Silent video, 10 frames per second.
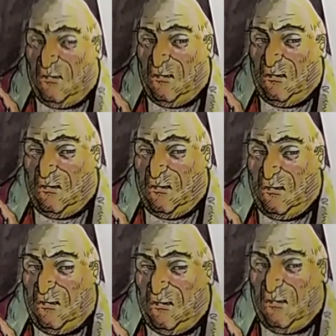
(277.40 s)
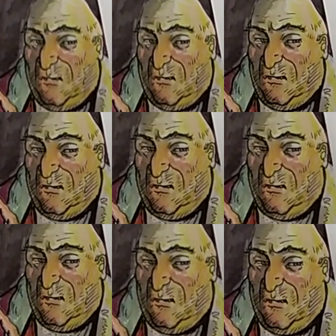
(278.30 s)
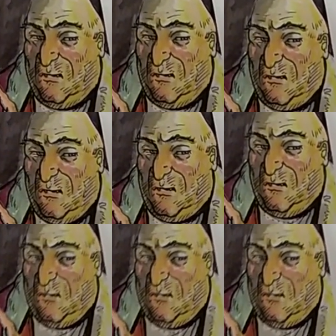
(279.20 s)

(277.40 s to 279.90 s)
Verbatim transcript: of traditional media. The